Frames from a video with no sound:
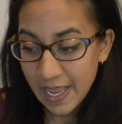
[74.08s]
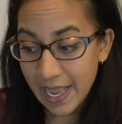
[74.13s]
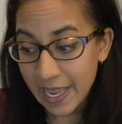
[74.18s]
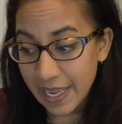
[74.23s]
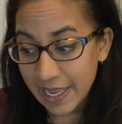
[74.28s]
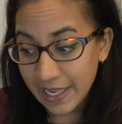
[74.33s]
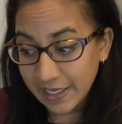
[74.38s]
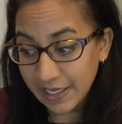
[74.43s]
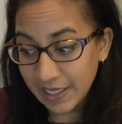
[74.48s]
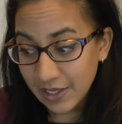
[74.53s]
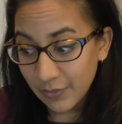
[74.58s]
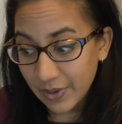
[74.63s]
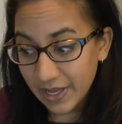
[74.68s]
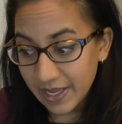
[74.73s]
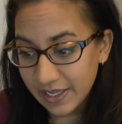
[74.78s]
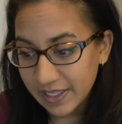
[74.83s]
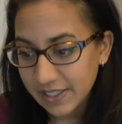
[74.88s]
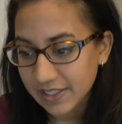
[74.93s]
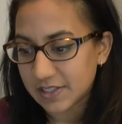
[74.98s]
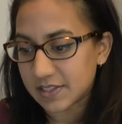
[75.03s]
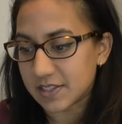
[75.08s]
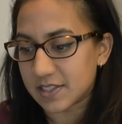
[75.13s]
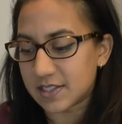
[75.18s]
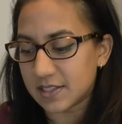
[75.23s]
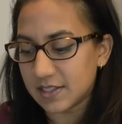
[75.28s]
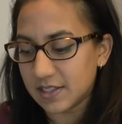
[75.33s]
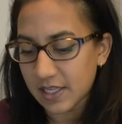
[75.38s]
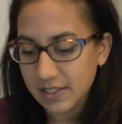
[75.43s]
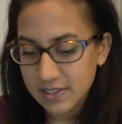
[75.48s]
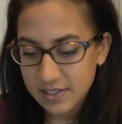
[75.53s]

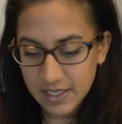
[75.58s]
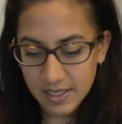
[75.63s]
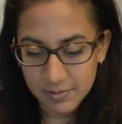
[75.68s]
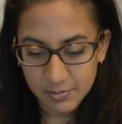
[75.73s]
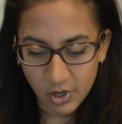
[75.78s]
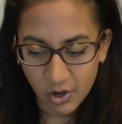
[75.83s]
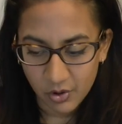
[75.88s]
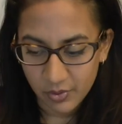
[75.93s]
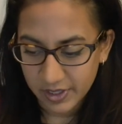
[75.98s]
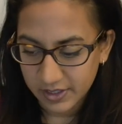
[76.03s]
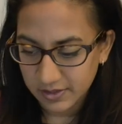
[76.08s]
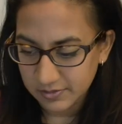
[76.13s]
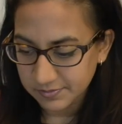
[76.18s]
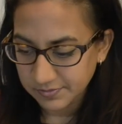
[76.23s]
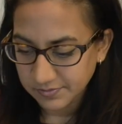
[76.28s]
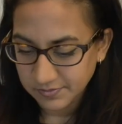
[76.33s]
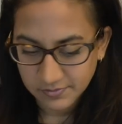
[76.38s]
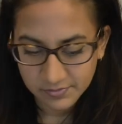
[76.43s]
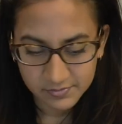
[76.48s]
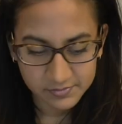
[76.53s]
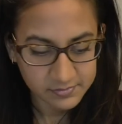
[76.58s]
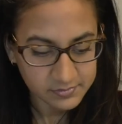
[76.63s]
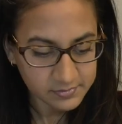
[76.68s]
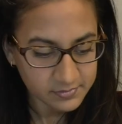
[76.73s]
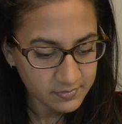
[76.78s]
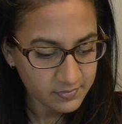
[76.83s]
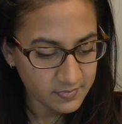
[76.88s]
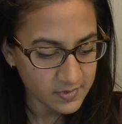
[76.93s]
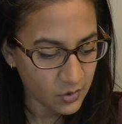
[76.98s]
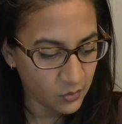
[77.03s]
Anyways, let's keep going.
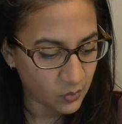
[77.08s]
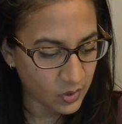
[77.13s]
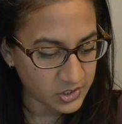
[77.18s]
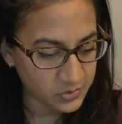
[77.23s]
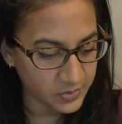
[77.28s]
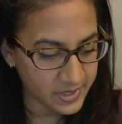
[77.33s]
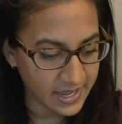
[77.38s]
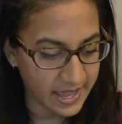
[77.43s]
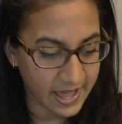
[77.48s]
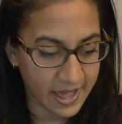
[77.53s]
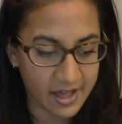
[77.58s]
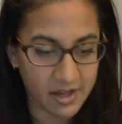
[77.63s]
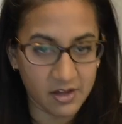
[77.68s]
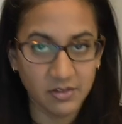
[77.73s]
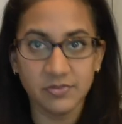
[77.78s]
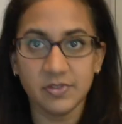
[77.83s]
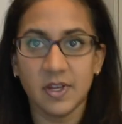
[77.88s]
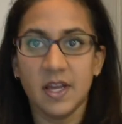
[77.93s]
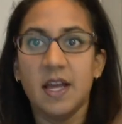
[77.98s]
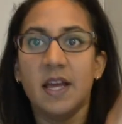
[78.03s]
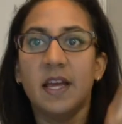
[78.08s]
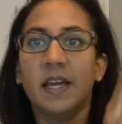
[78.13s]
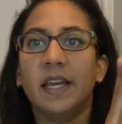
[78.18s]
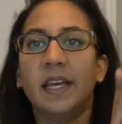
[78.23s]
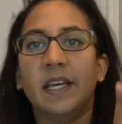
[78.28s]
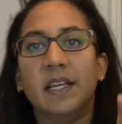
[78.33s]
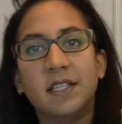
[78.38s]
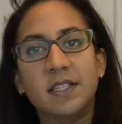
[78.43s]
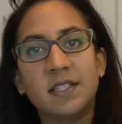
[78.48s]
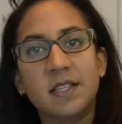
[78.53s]
What we have
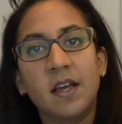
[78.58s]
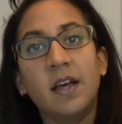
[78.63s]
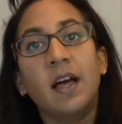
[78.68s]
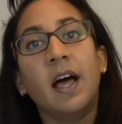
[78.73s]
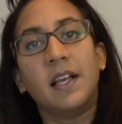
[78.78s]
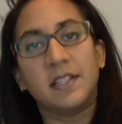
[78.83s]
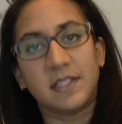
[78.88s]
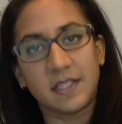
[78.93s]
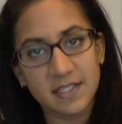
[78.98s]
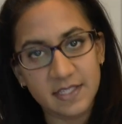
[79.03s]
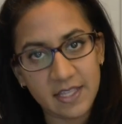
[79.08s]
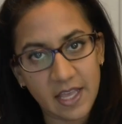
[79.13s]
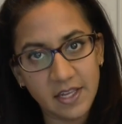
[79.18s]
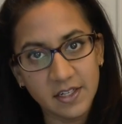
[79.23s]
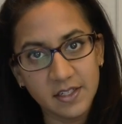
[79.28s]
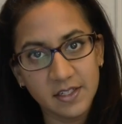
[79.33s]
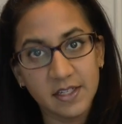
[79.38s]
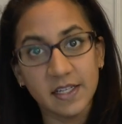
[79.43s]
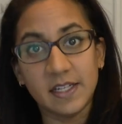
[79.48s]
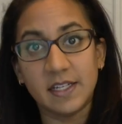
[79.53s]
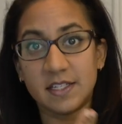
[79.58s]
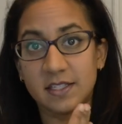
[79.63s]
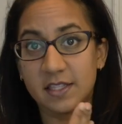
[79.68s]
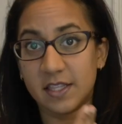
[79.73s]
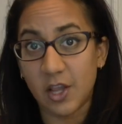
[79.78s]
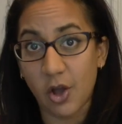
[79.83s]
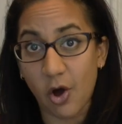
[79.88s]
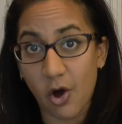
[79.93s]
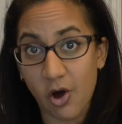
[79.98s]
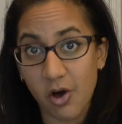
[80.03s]
is, as I said, it is
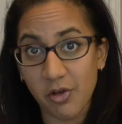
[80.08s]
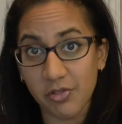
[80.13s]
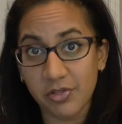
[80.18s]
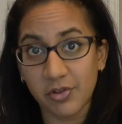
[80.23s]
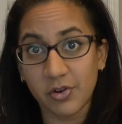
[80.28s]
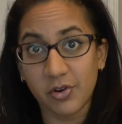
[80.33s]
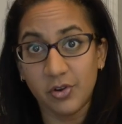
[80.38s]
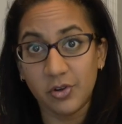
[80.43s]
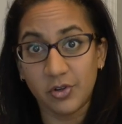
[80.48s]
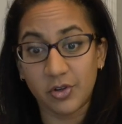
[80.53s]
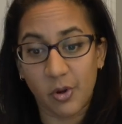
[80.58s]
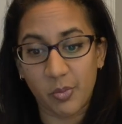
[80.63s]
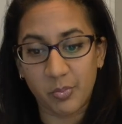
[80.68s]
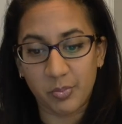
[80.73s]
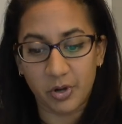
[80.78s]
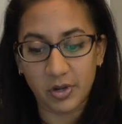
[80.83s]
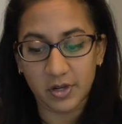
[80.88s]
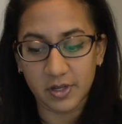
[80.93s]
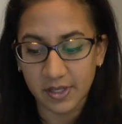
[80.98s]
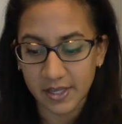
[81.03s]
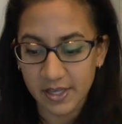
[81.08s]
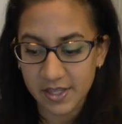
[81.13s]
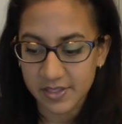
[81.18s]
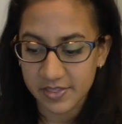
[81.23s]
the author notebook.